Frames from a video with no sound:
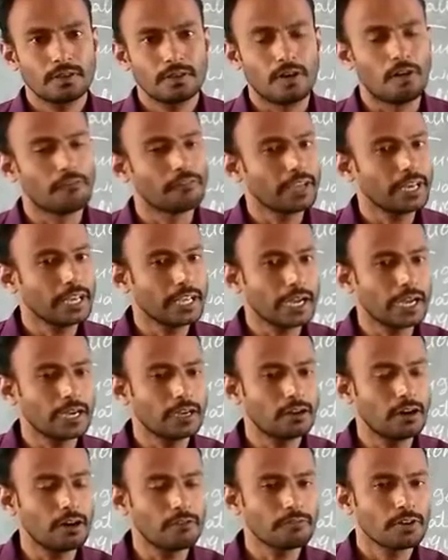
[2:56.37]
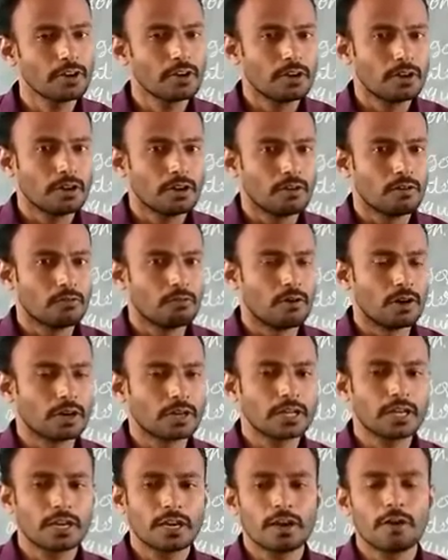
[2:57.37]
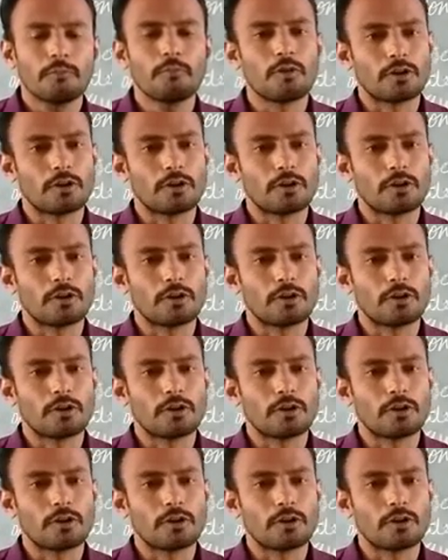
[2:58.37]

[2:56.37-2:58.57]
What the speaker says: of any kind of water